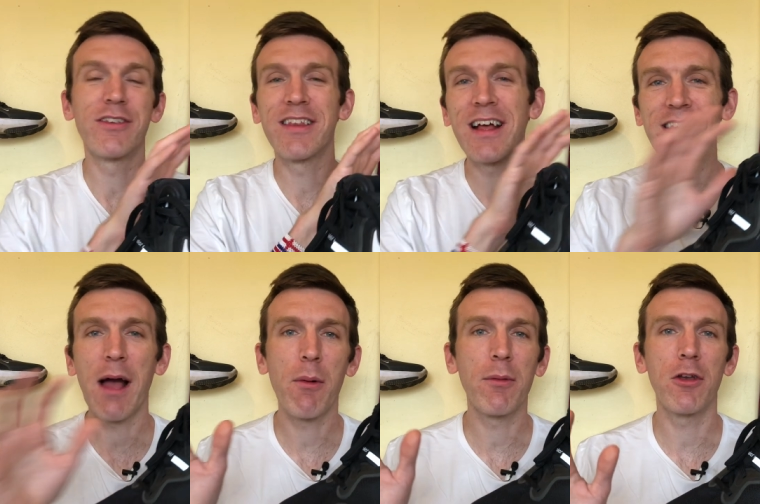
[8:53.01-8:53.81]
So that's
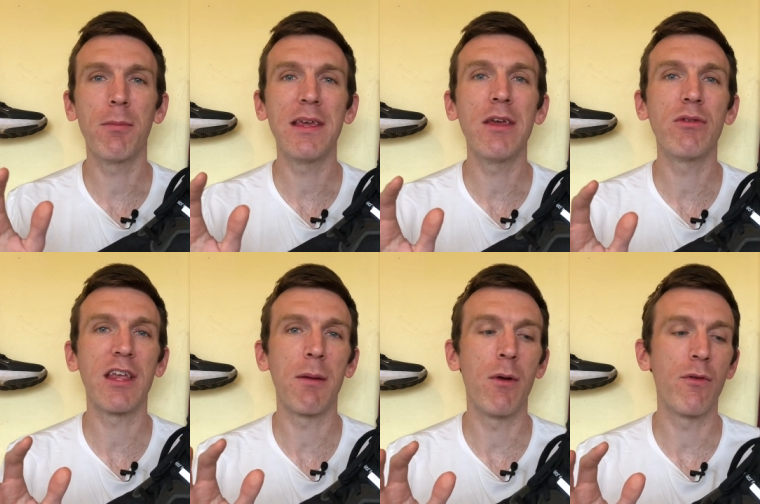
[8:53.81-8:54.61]
how I'm going to be
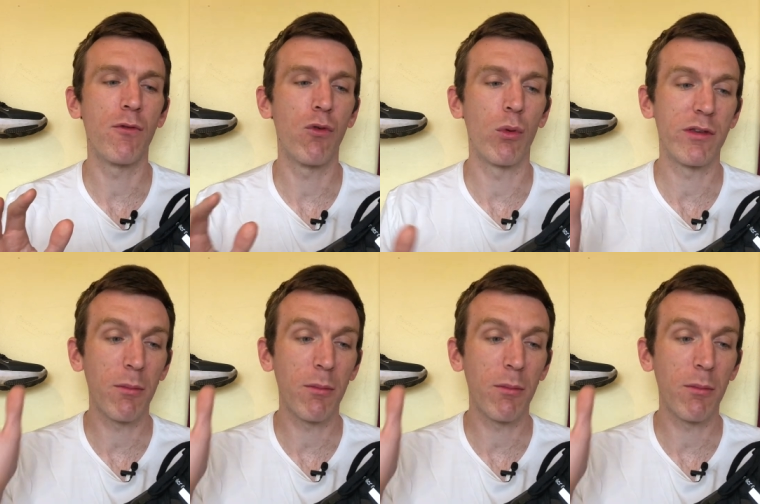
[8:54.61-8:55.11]
using it moving forwards.